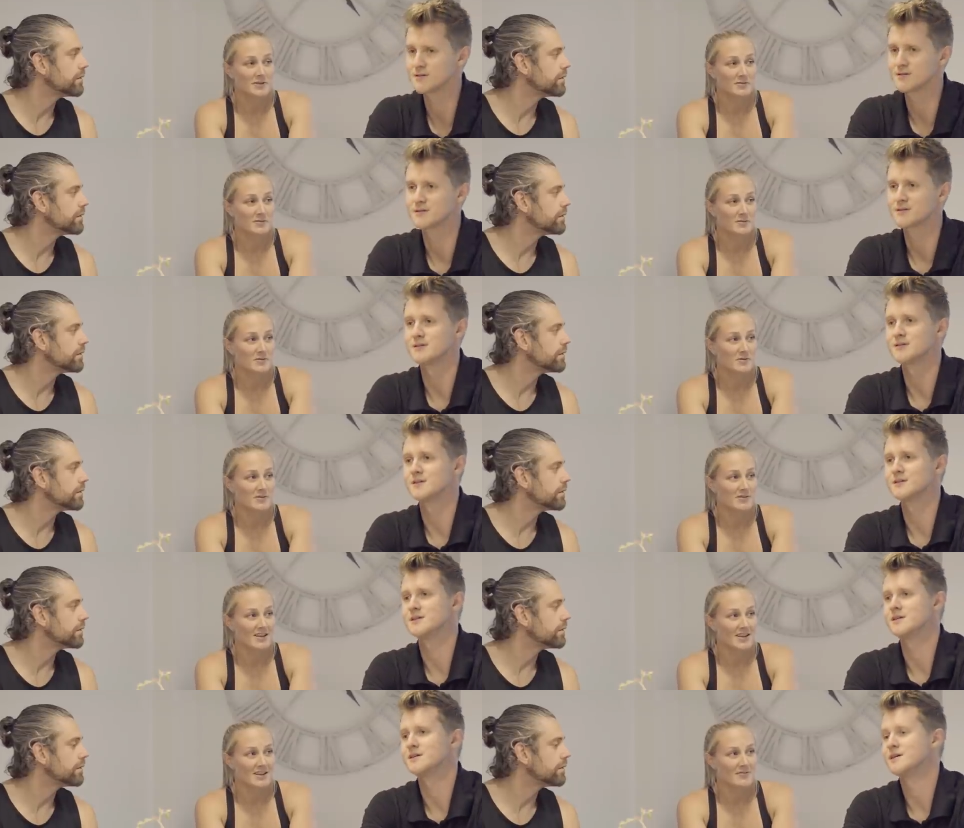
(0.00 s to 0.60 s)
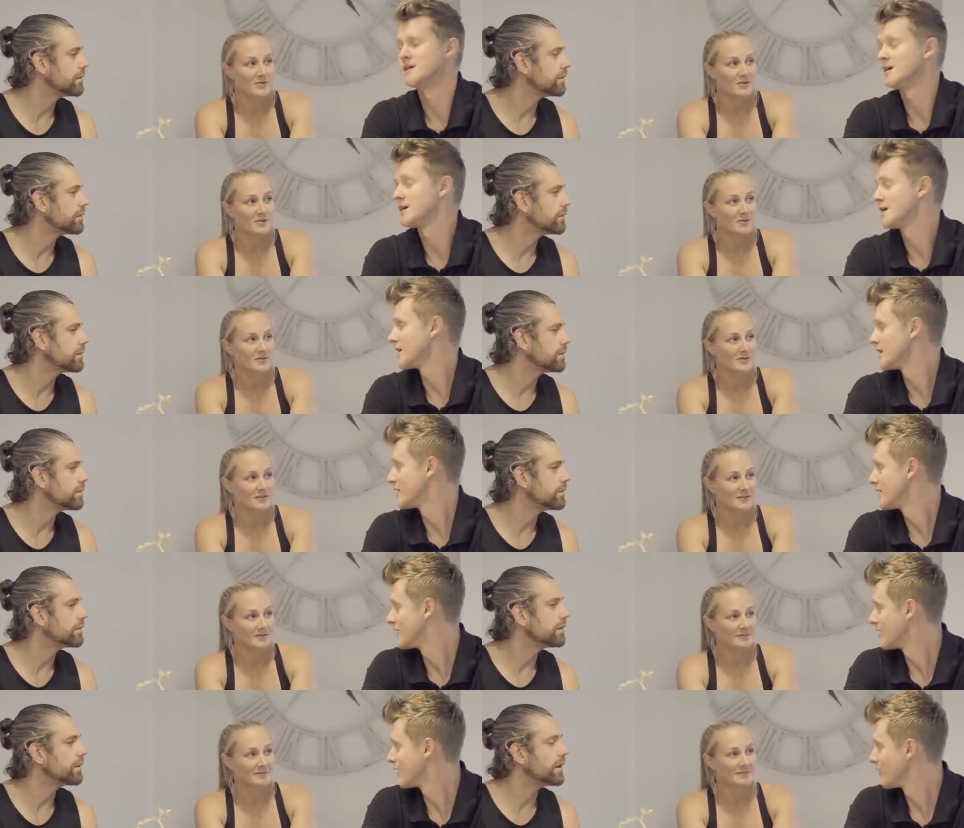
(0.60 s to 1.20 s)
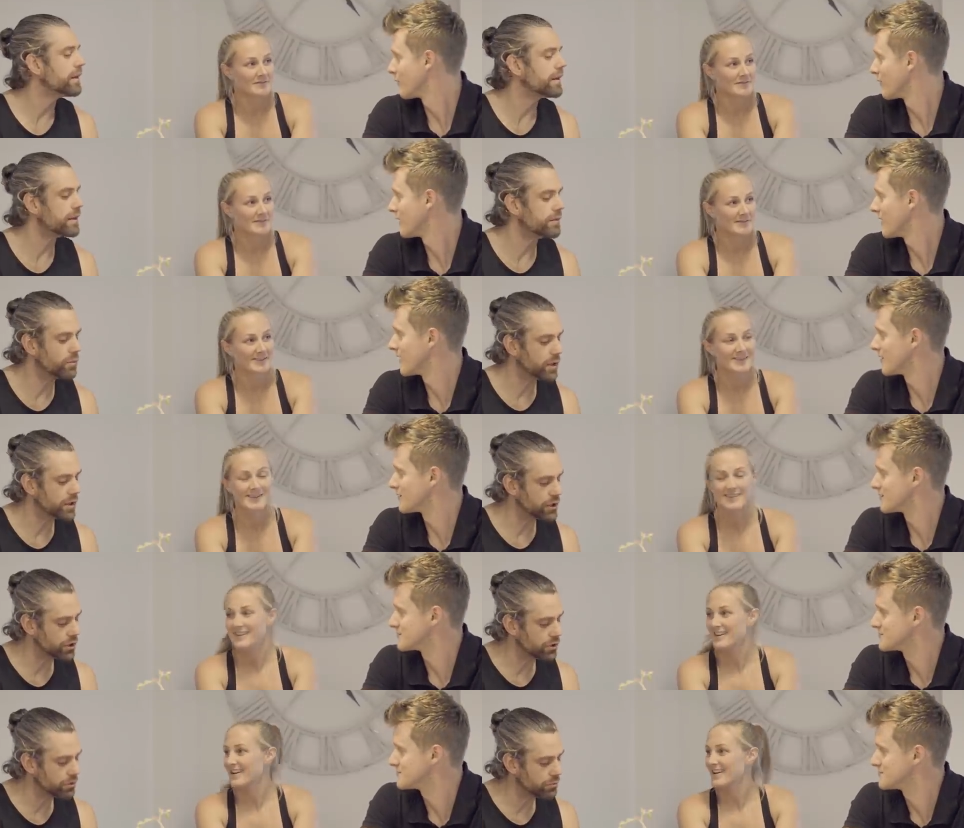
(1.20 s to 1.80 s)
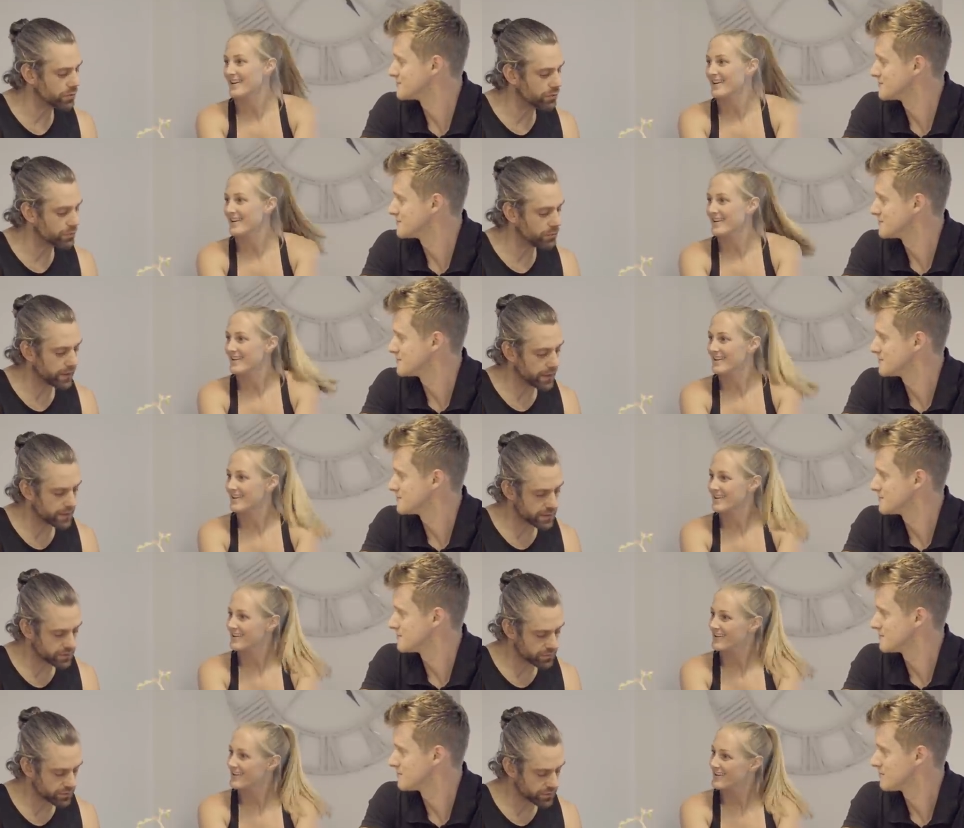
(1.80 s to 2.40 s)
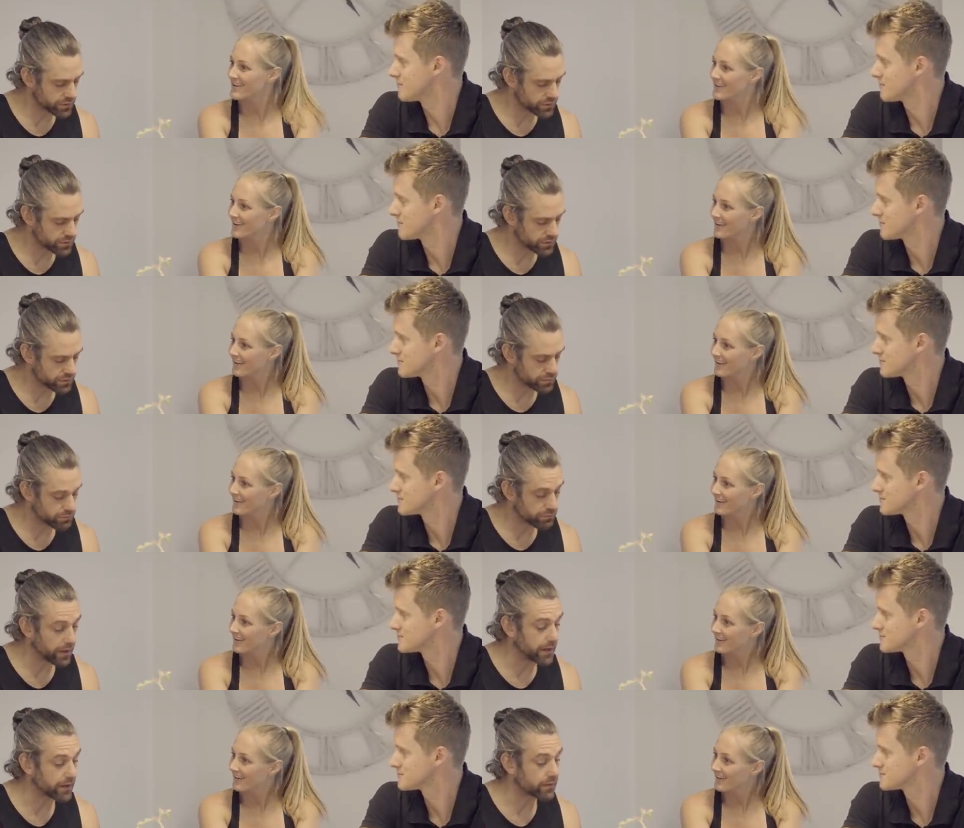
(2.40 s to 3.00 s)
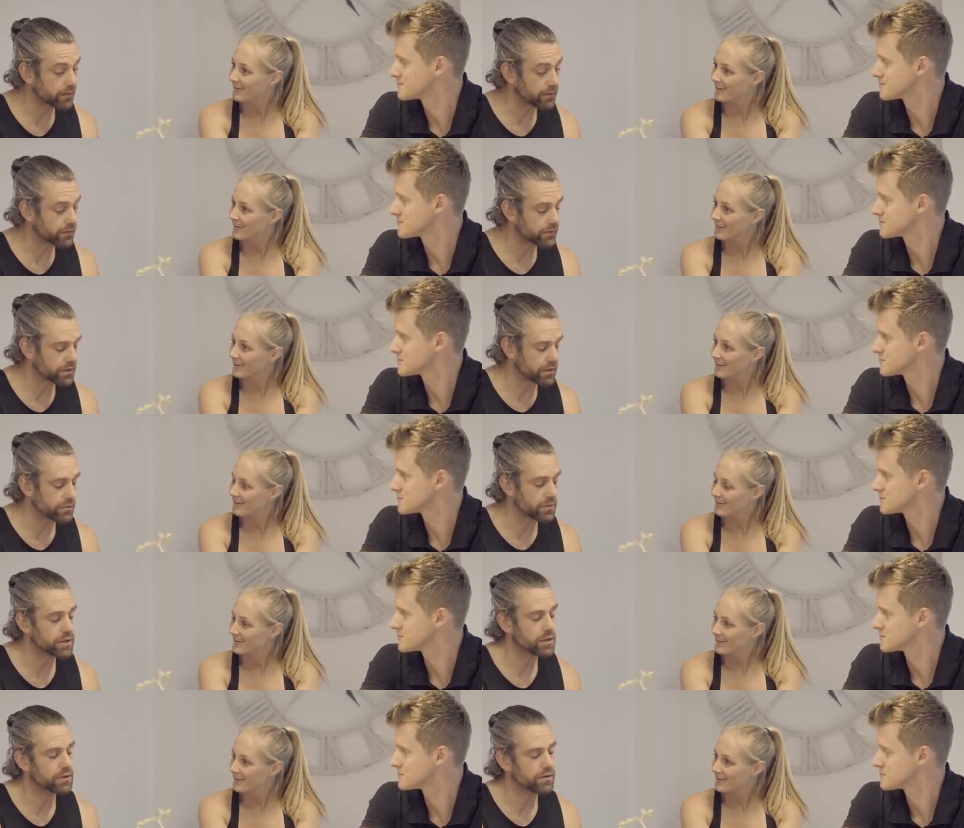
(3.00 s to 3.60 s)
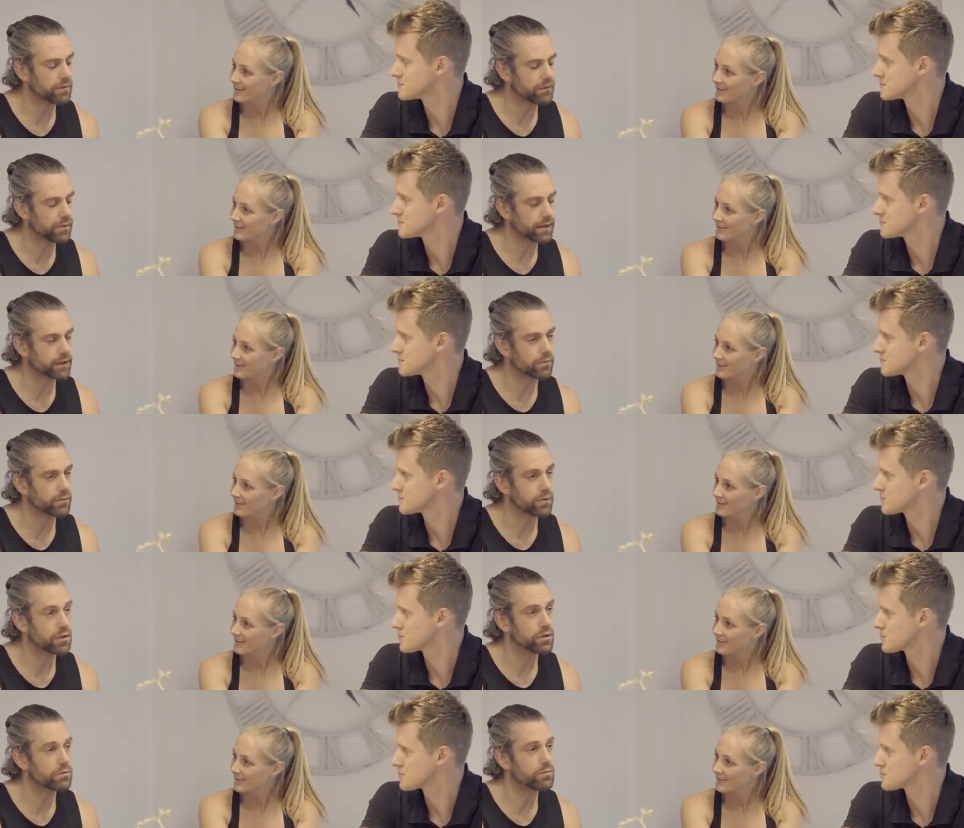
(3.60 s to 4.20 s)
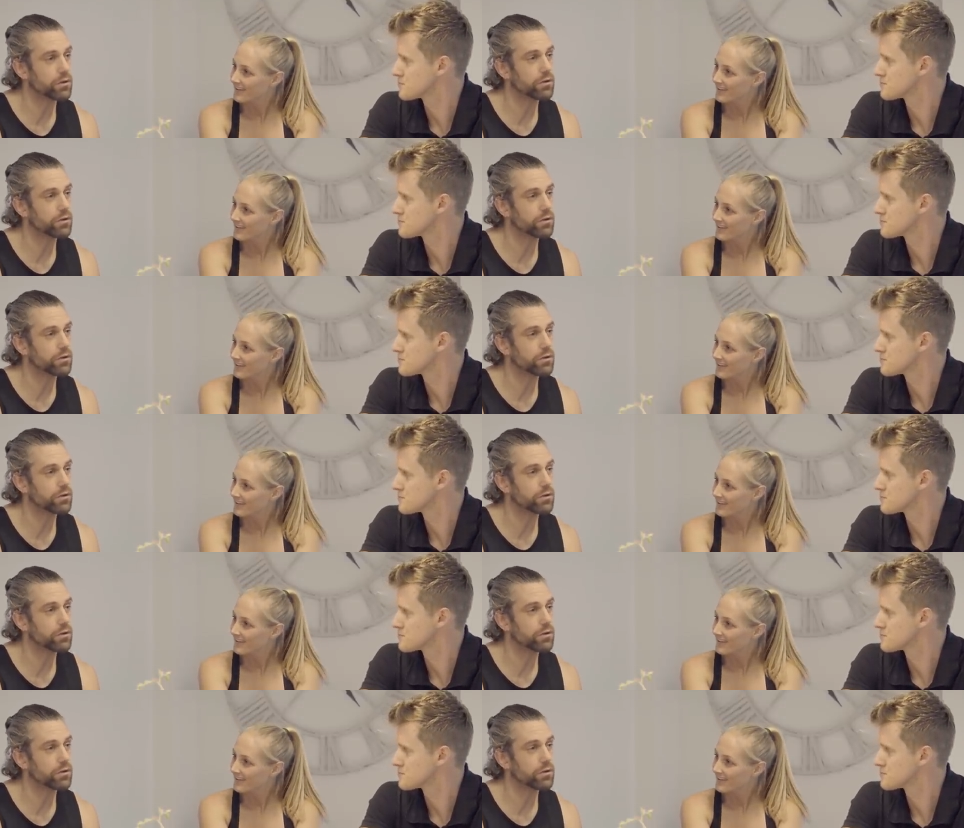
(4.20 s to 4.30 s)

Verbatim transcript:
Speaker 1: I was
Speaker 2: born, they moved. Oh, and wow. then when
Speaker 1: you moved back to us, back so when not back when you